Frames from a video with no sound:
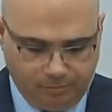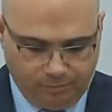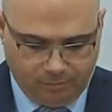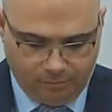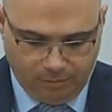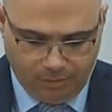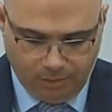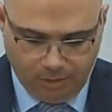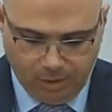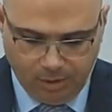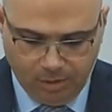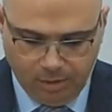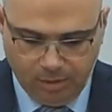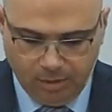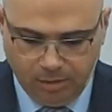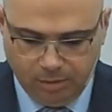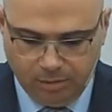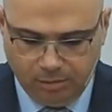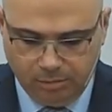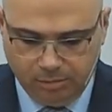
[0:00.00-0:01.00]
they speak of
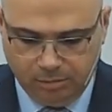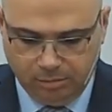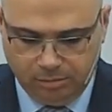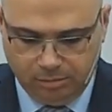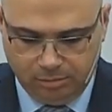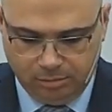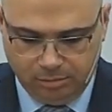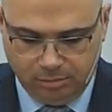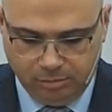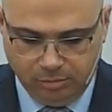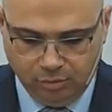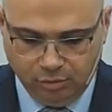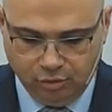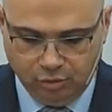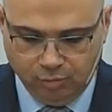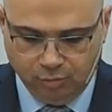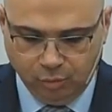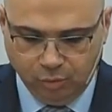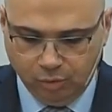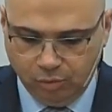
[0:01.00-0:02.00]
the restoration
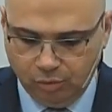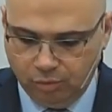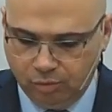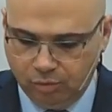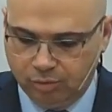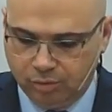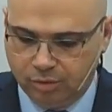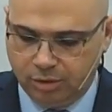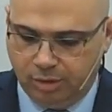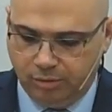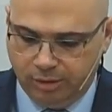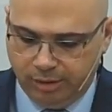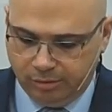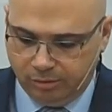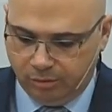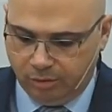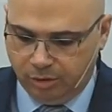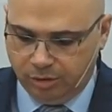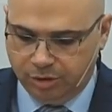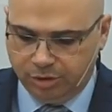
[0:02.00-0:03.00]
of
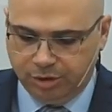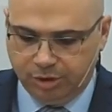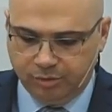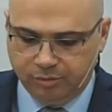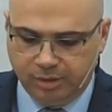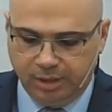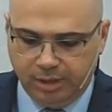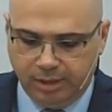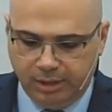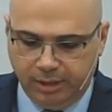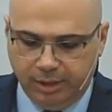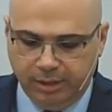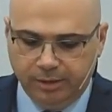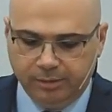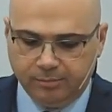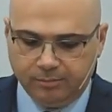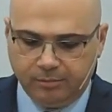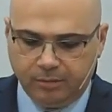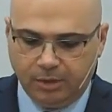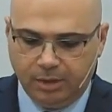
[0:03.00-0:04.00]
the walls
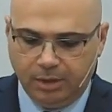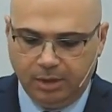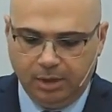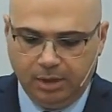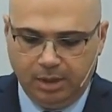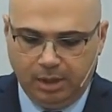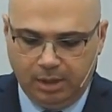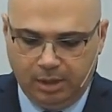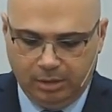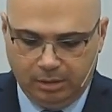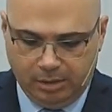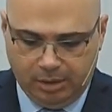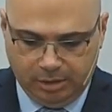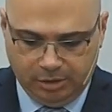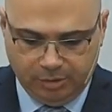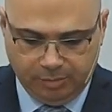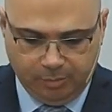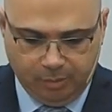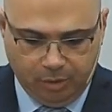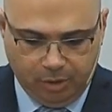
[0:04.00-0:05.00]
around the city of
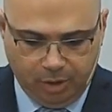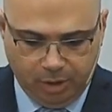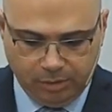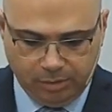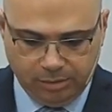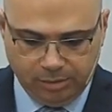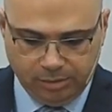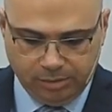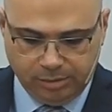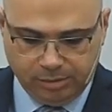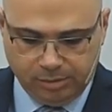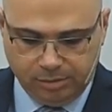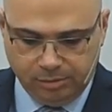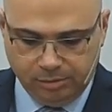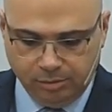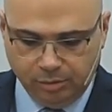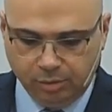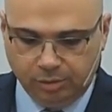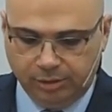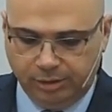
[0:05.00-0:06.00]
Jerusalem
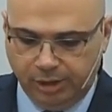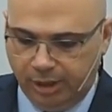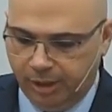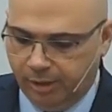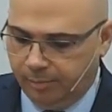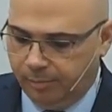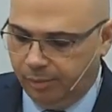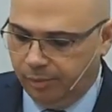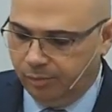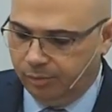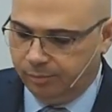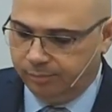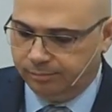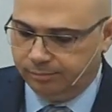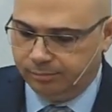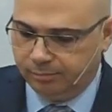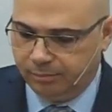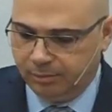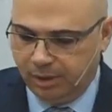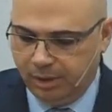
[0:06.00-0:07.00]
and the
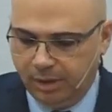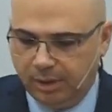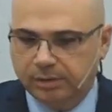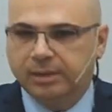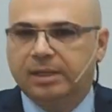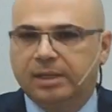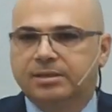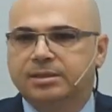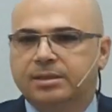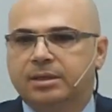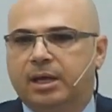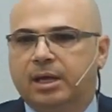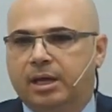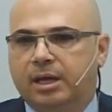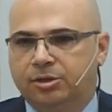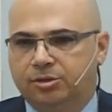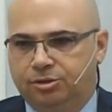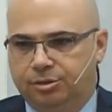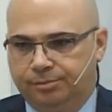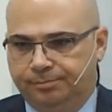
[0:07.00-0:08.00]
gates of the temple
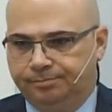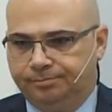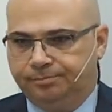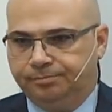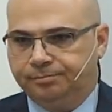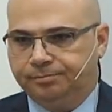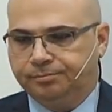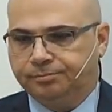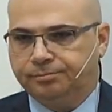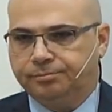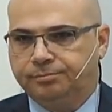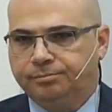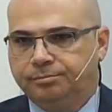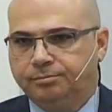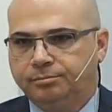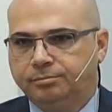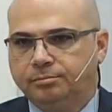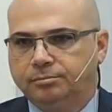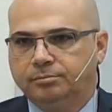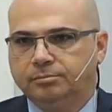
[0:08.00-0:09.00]
and of the
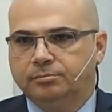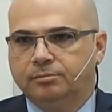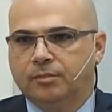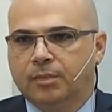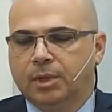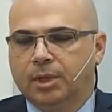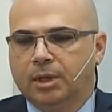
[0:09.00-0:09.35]
city.